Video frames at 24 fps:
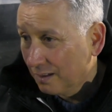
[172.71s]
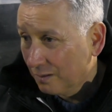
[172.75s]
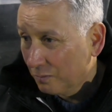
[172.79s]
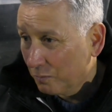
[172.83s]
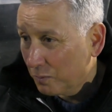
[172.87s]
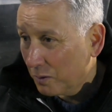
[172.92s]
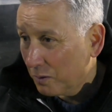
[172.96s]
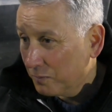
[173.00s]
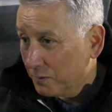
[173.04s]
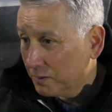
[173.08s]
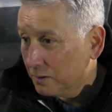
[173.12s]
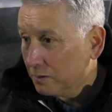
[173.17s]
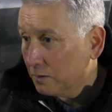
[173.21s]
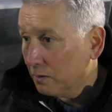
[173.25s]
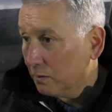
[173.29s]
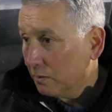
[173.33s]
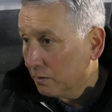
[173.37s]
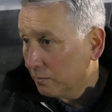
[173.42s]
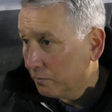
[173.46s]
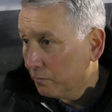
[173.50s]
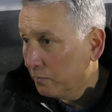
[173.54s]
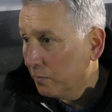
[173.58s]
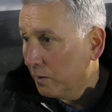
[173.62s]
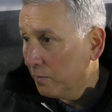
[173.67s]
probably
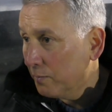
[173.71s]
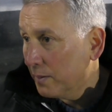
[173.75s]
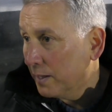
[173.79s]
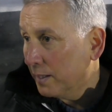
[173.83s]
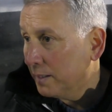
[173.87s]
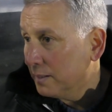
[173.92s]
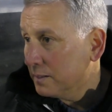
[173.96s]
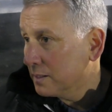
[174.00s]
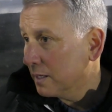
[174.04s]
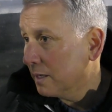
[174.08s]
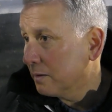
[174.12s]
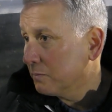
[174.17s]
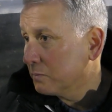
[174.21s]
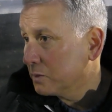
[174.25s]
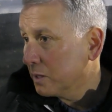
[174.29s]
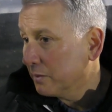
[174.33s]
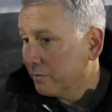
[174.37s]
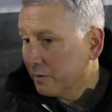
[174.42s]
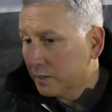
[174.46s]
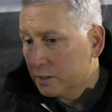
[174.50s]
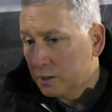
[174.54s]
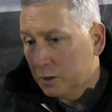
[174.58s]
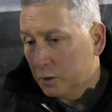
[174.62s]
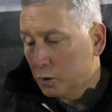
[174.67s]
not not many times
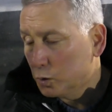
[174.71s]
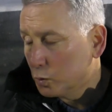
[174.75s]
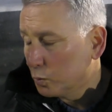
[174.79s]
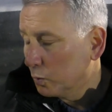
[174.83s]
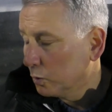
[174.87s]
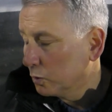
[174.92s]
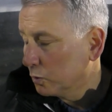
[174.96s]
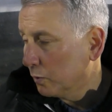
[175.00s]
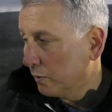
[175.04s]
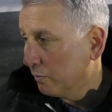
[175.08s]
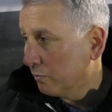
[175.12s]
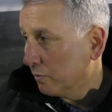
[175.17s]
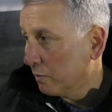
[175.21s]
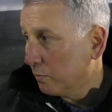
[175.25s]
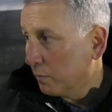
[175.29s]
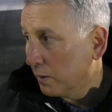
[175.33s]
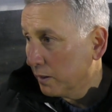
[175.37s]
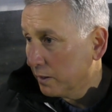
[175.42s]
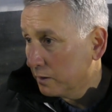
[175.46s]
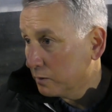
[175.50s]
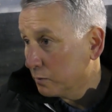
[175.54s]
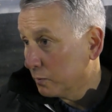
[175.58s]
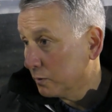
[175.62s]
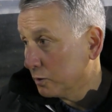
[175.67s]
I've actually just walked away from the
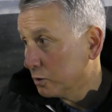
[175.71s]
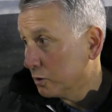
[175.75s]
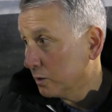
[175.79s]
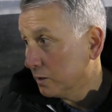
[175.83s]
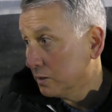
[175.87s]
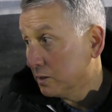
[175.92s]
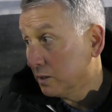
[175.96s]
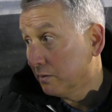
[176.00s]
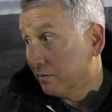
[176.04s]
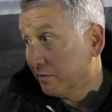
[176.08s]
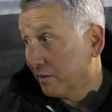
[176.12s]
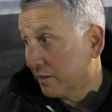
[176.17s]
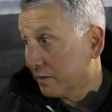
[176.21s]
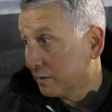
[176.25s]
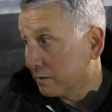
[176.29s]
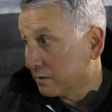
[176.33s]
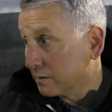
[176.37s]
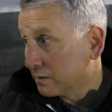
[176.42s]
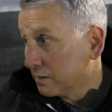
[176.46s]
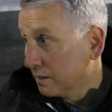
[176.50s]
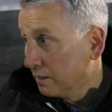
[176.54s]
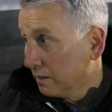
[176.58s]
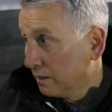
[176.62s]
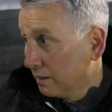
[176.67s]
players and went straight to the
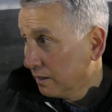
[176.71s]
fans.